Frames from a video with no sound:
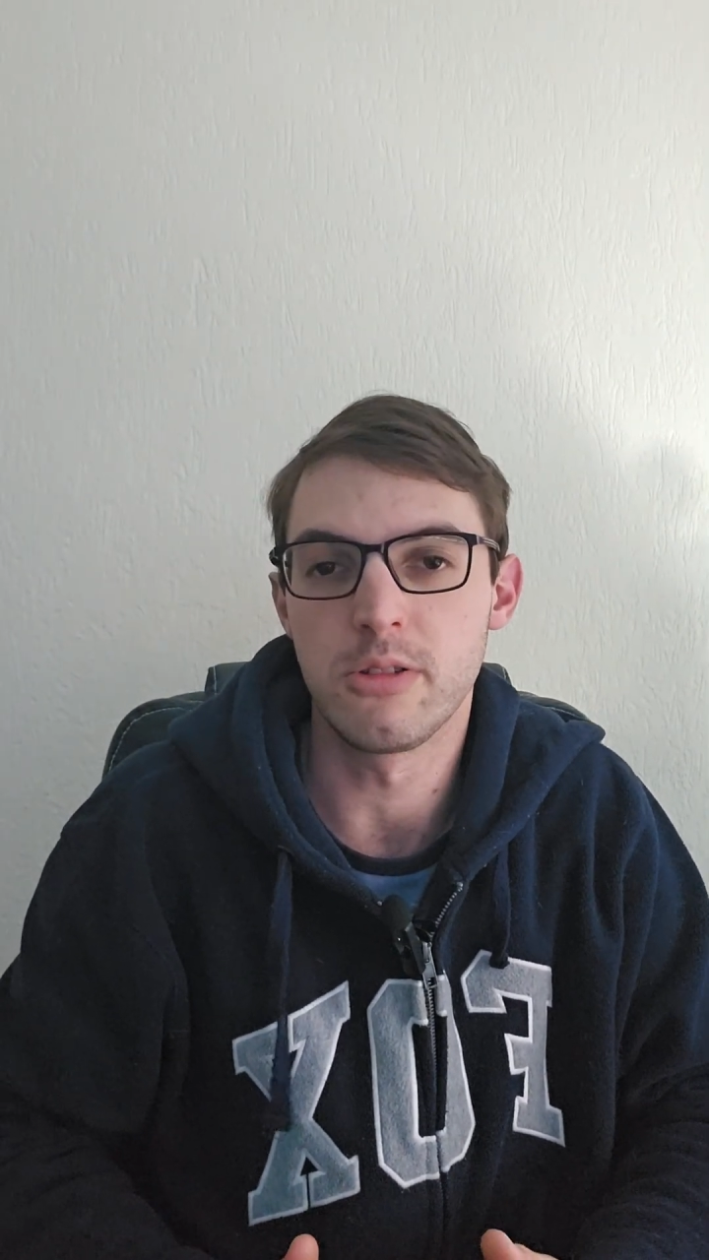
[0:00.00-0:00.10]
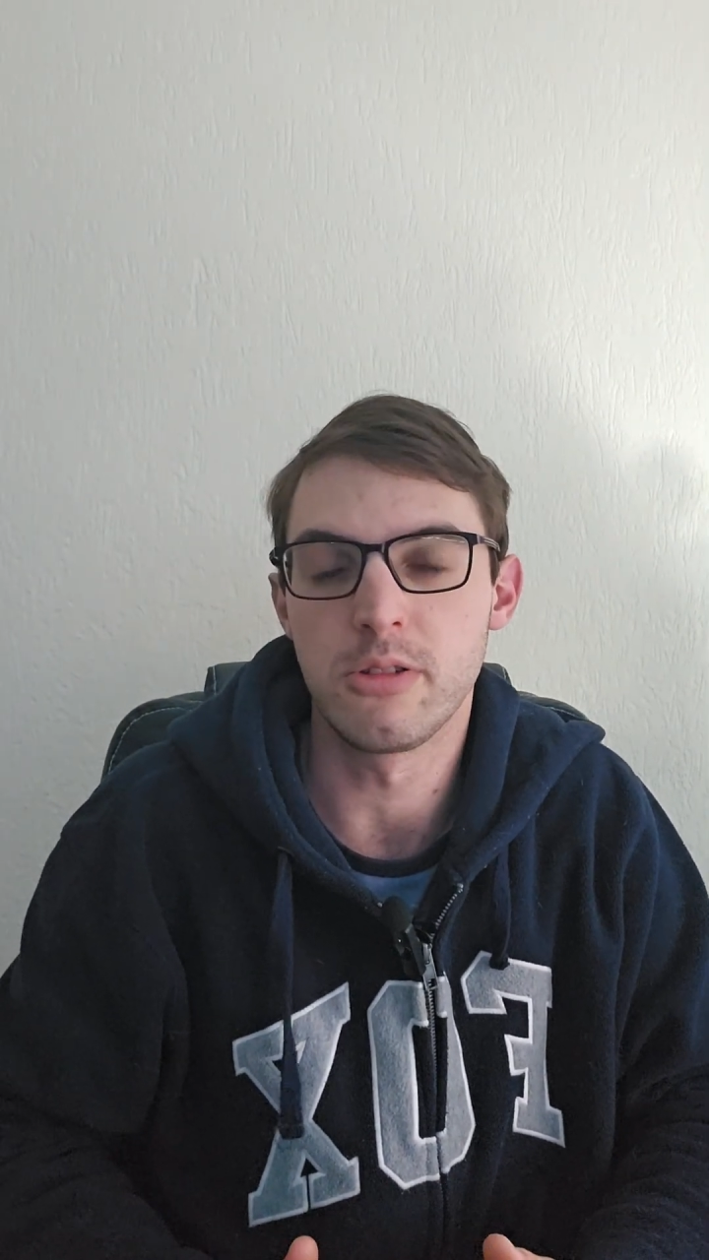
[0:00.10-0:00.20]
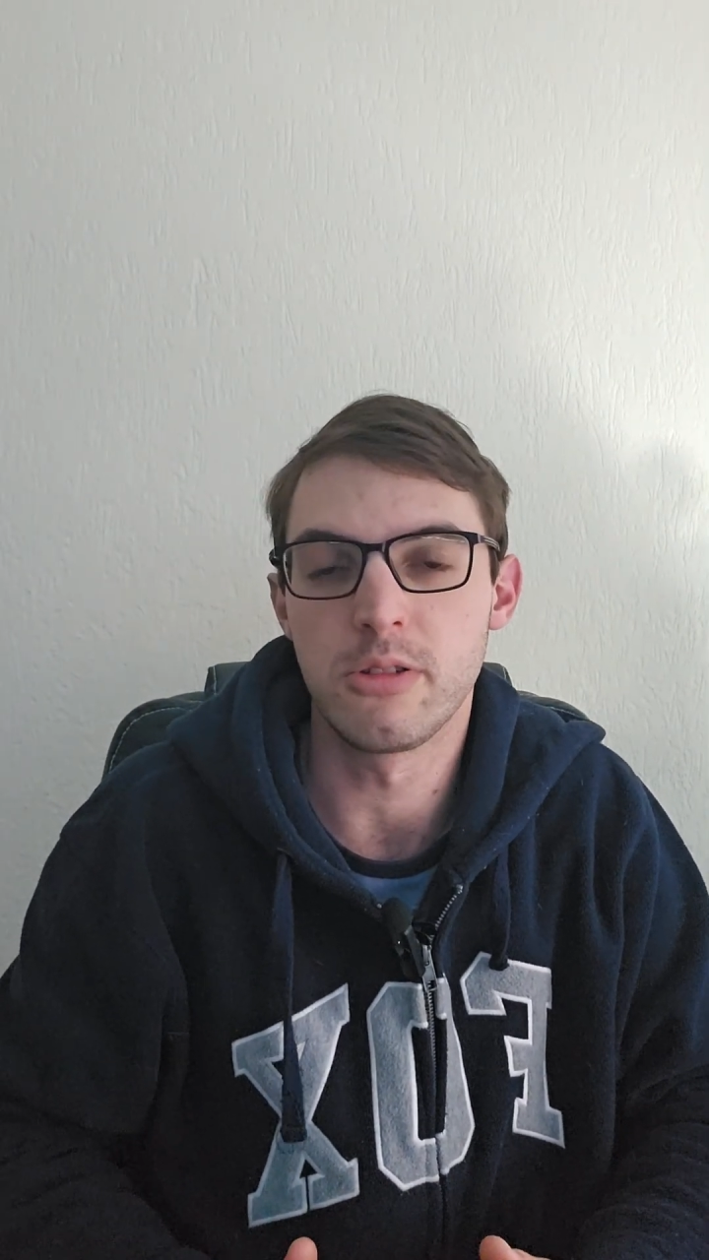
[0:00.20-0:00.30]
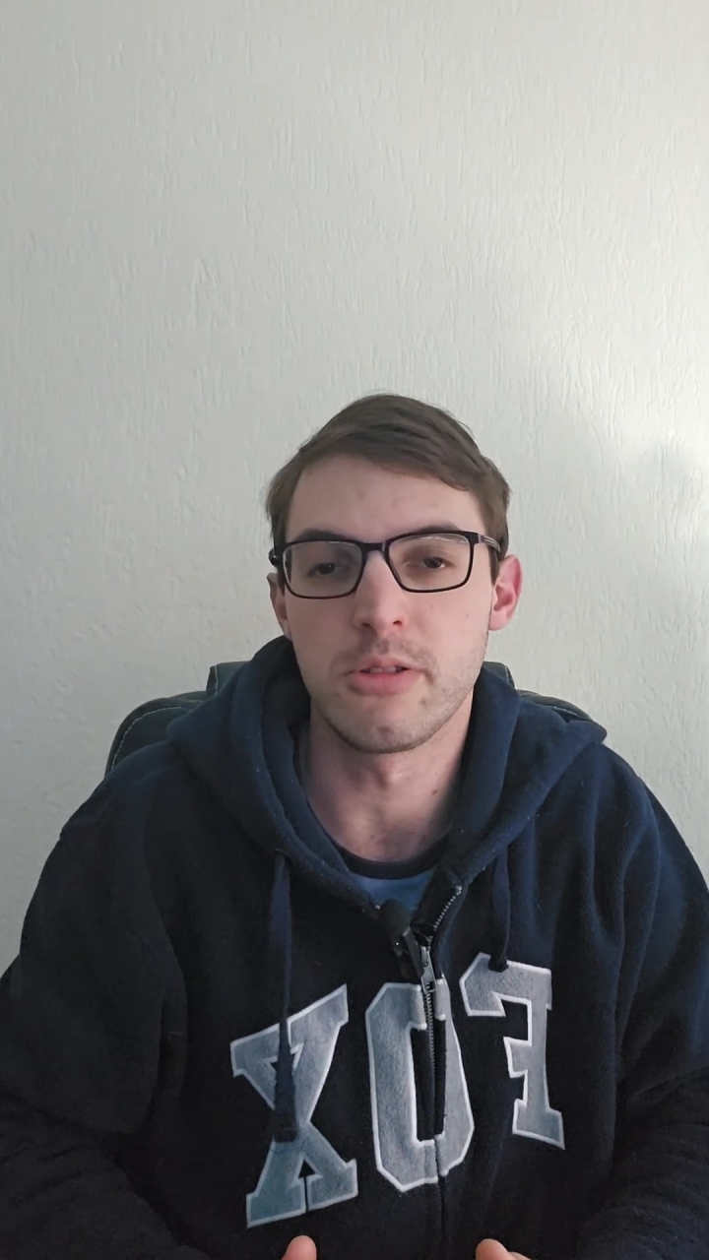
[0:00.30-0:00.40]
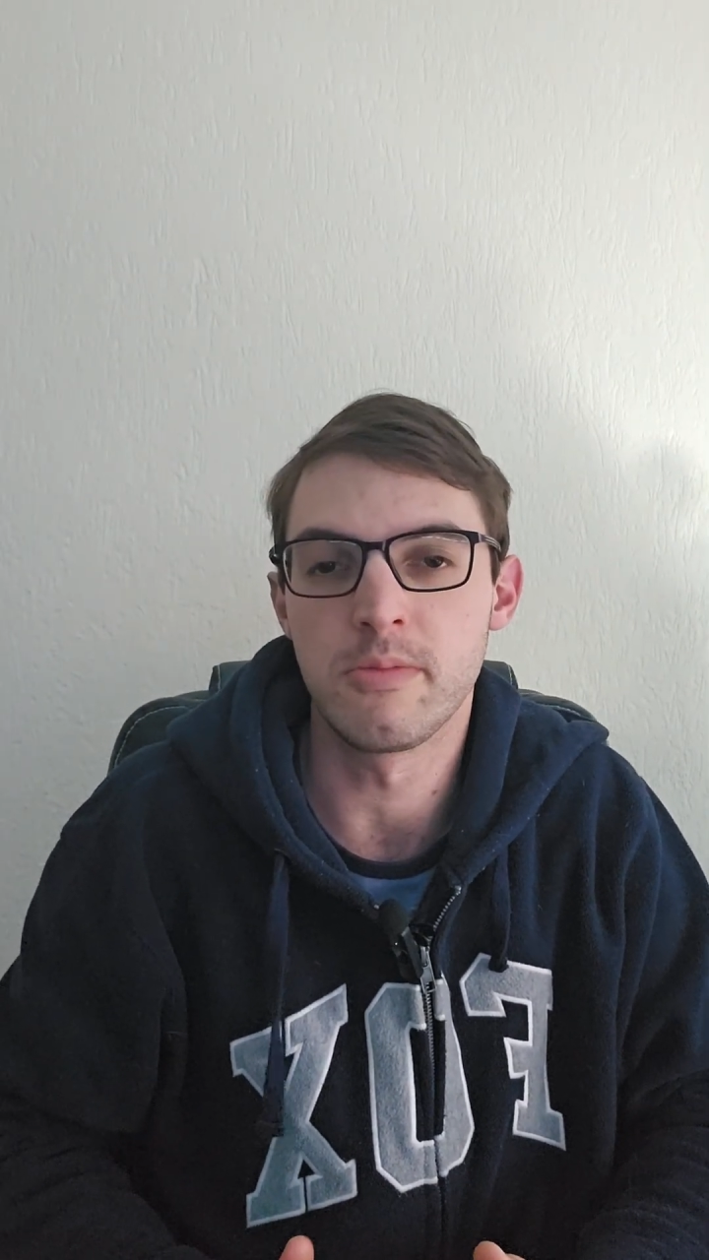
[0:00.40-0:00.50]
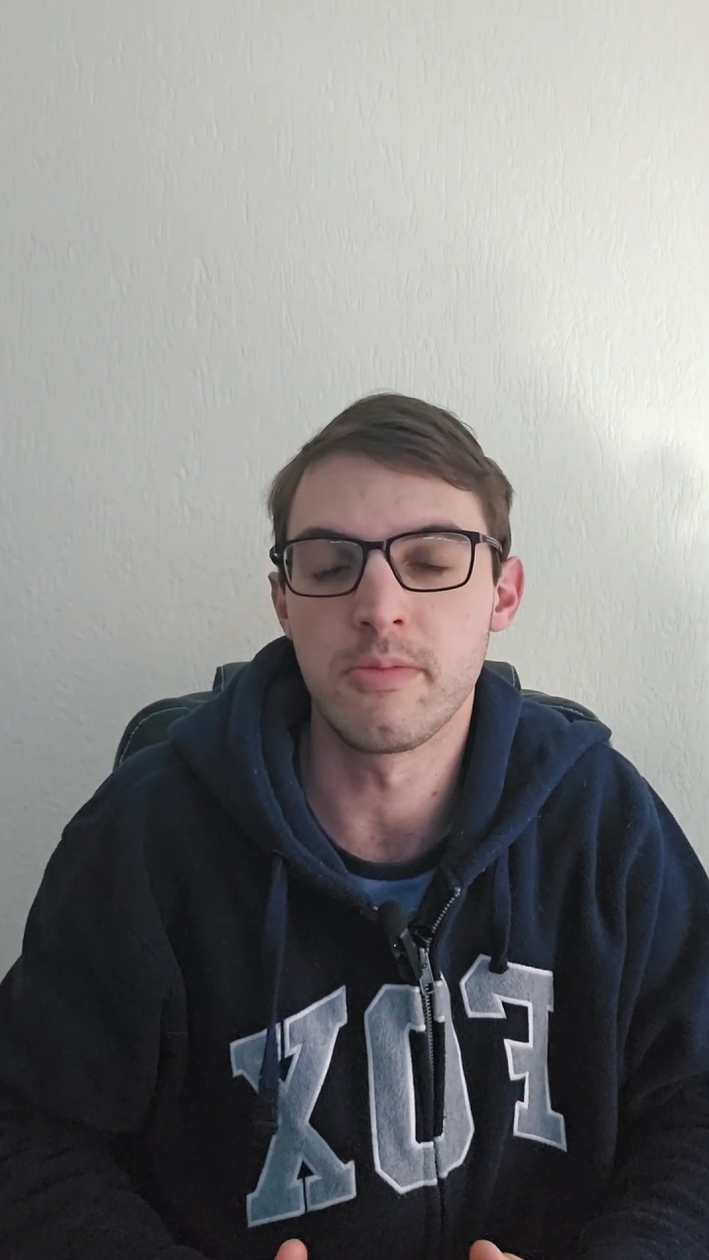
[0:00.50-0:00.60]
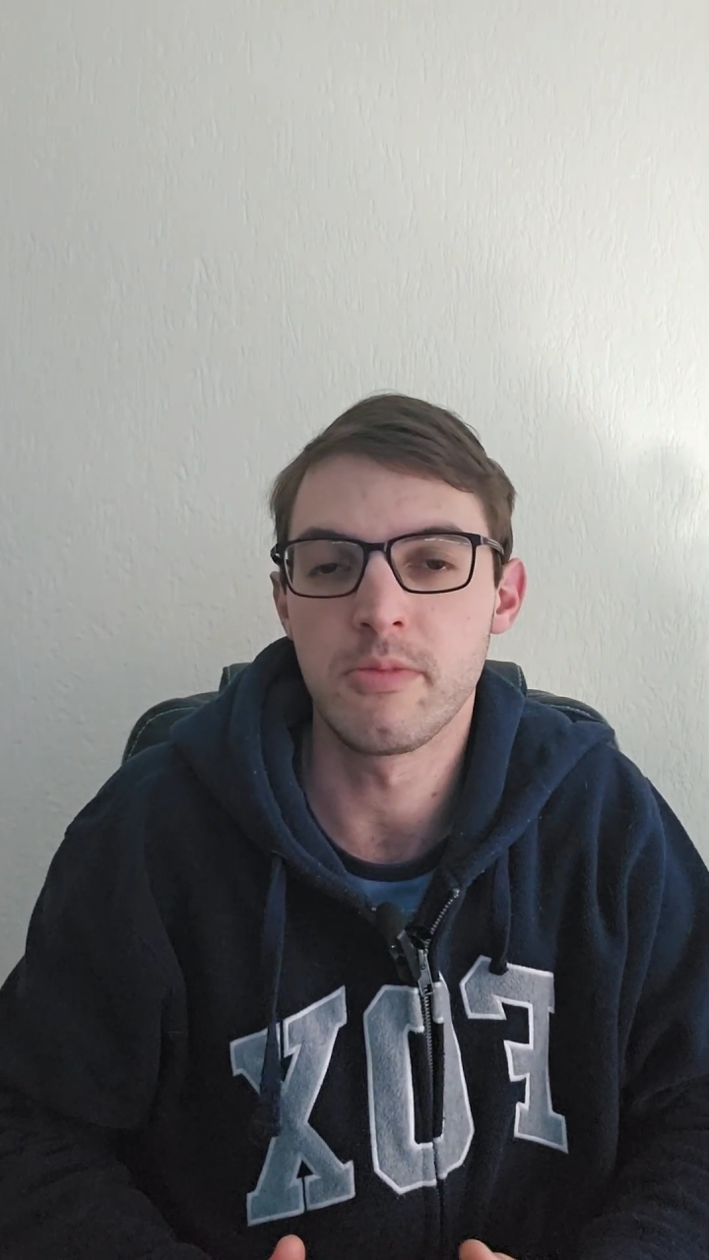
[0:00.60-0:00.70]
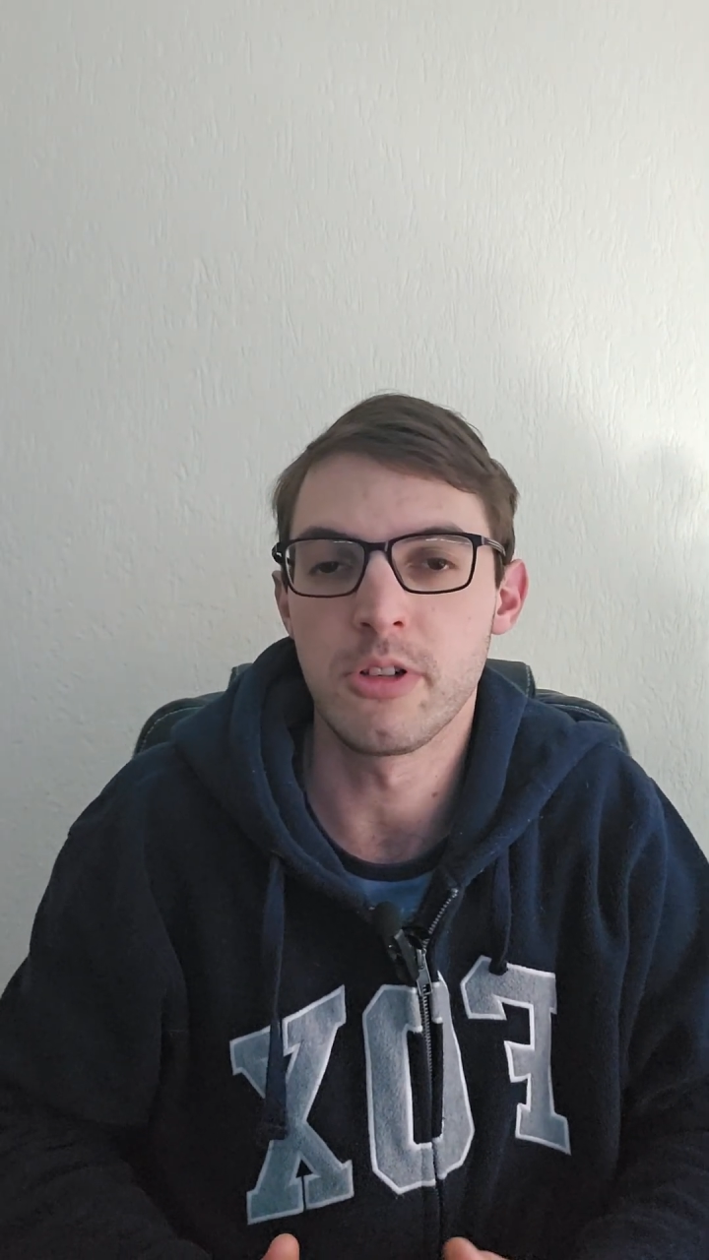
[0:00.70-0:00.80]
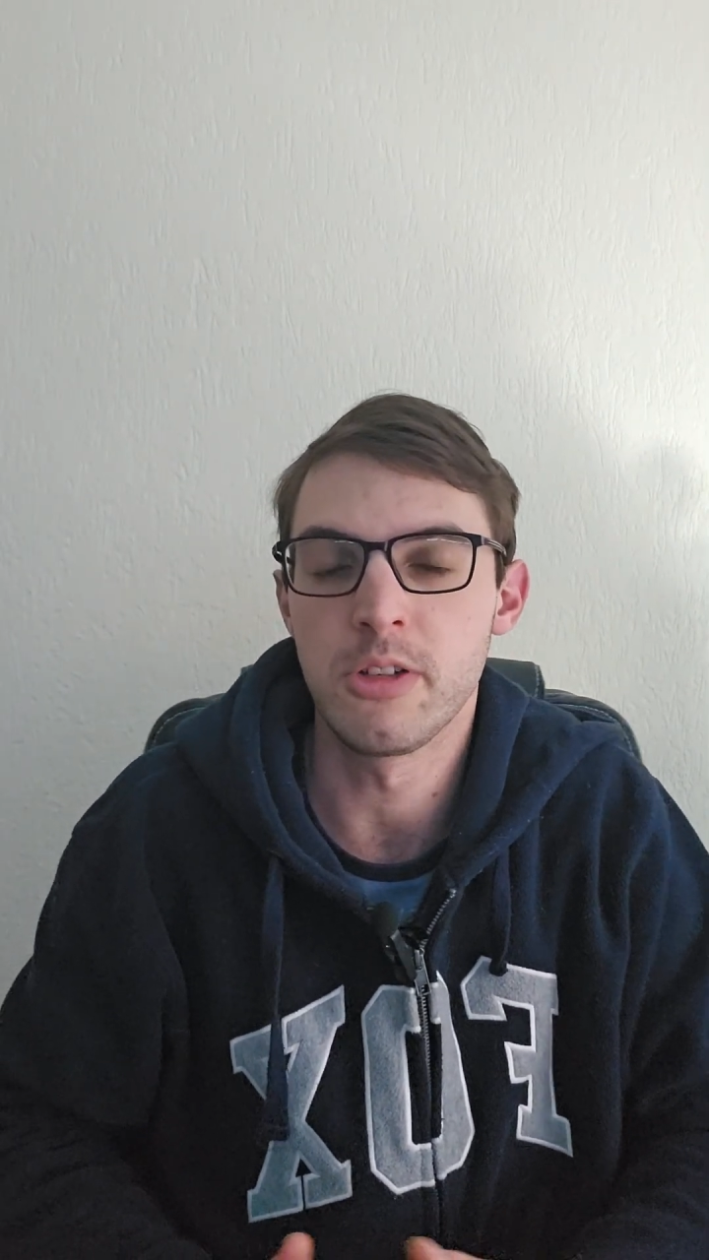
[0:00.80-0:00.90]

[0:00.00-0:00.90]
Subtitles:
system,